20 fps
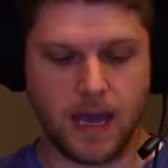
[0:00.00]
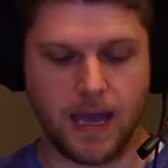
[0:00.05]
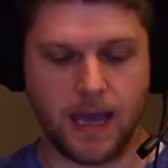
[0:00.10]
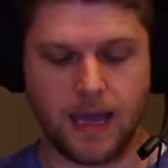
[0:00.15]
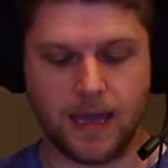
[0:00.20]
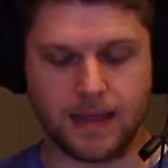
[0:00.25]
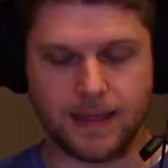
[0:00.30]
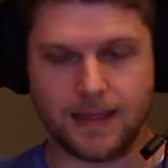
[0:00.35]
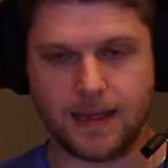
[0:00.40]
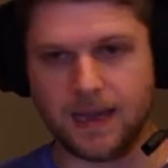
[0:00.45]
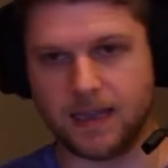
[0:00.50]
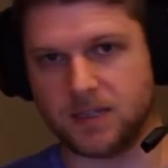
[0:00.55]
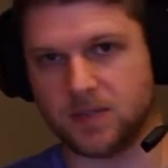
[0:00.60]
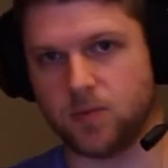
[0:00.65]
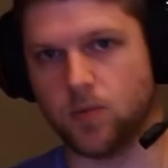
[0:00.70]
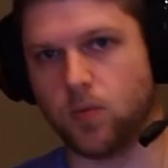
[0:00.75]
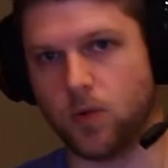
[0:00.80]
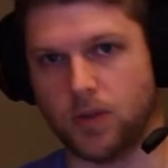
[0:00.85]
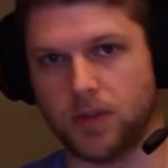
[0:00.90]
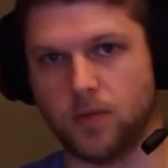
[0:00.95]
And that's
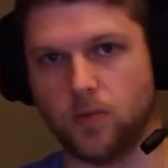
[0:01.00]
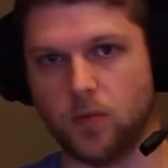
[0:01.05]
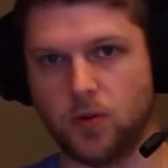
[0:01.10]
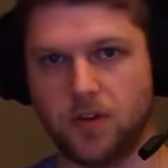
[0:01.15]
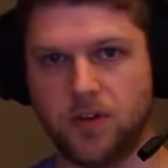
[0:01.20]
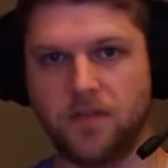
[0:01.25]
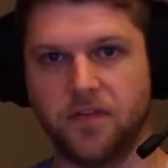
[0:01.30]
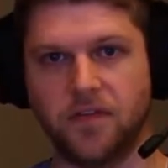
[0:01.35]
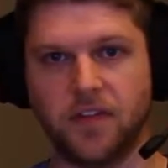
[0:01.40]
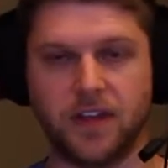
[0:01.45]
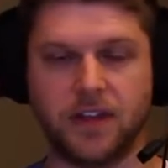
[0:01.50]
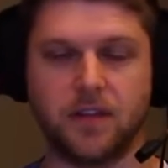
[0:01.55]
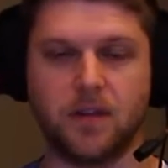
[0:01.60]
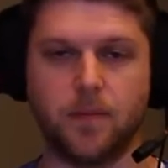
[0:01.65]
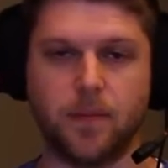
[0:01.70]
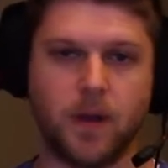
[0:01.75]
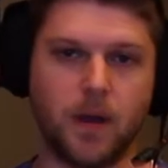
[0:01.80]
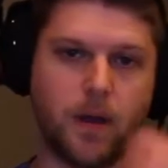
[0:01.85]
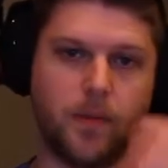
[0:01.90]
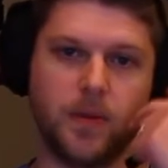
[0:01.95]
what would deflect the
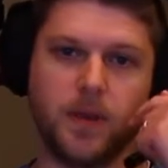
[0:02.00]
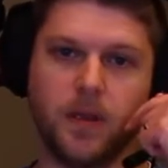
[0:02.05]
pop.